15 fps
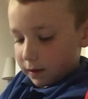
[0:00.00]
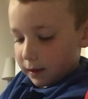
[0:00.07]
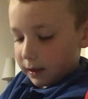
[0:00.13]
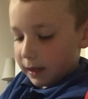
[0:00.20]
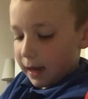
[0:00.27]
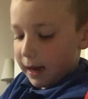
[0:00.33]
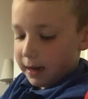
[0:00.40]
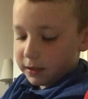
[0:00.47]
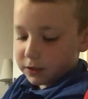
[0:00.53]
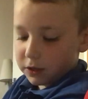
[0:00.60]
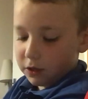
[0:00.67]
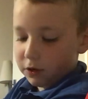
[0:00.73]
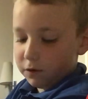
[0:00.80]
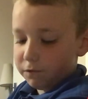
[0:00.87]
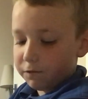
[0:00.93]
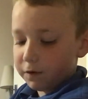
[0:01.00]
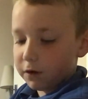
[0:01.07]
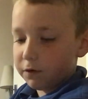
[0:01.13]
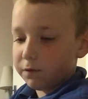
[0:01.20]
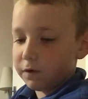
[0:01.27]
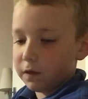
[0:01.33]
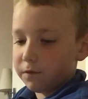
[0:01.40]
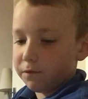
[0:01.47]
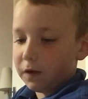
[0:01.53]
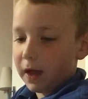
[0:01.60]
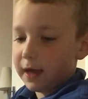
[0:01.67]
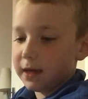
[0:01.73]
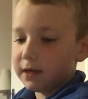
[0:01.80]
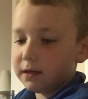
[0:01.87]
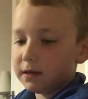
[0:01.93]
yeah, so you feel for the
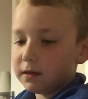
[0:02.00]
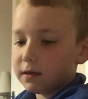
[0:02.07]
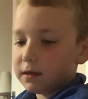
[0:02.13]
vein.